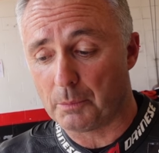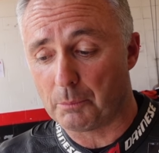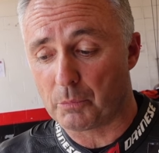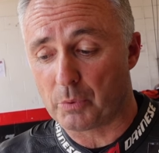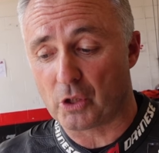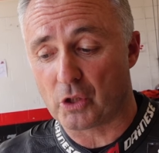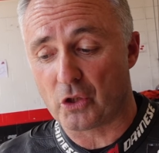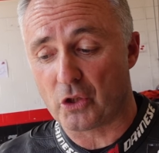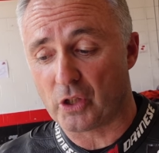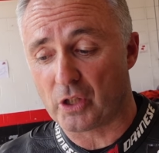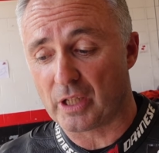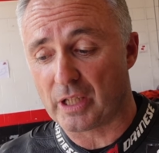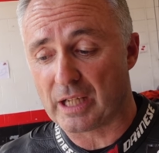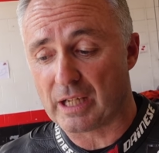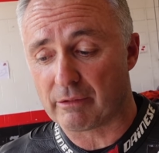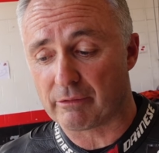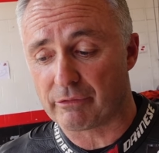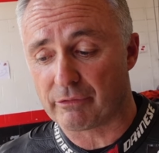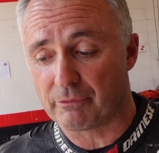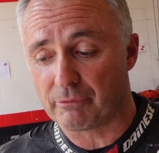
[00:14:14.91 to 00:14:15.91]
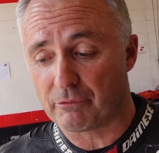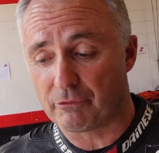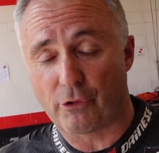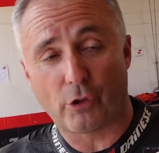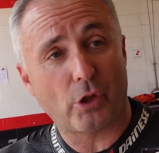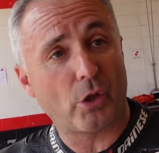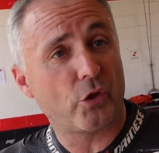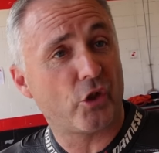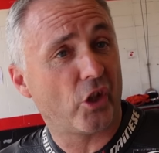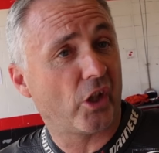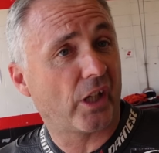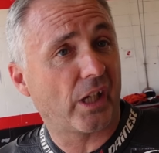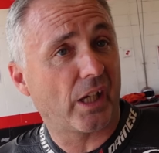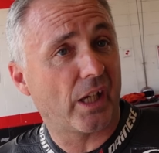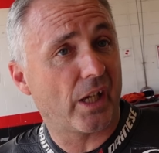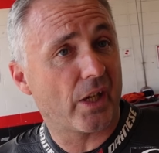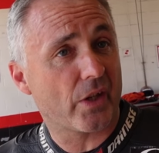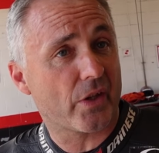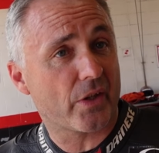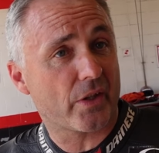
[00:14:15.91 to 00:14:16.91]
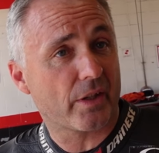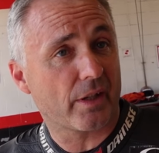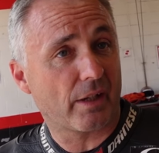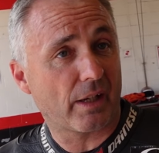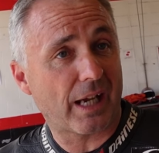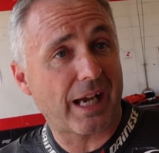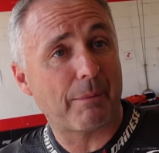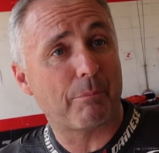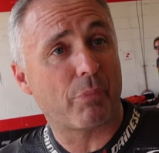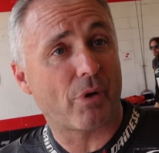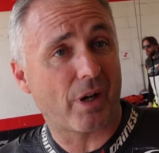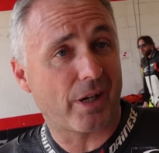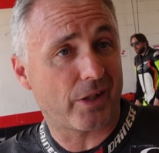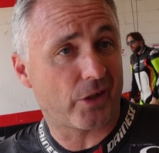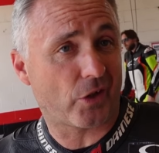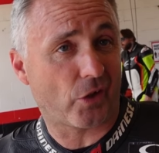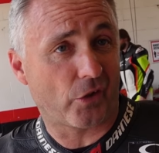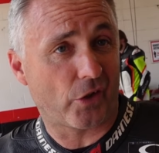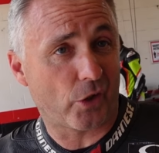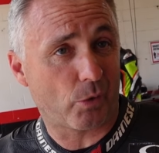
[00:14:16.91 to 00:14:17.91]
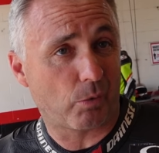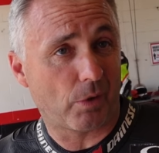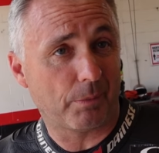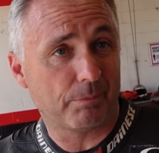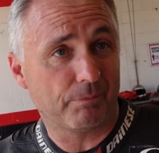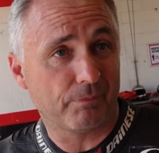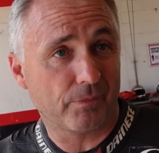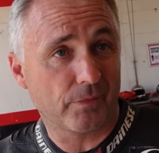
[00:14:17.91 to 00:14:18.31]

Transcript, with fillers: Um, because you're going to have full use of gears and brakes on this one.